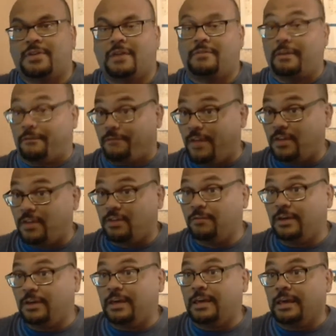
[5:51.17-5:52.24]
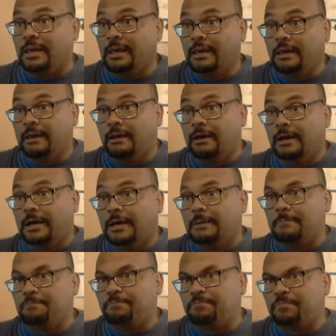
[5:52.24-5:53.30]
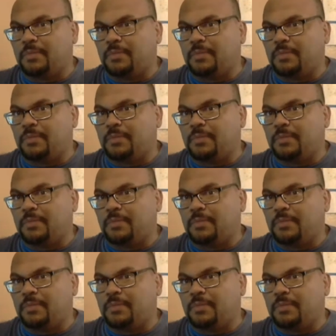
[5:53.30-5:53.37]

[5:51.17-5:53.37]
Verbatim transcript: Now, defensively, um,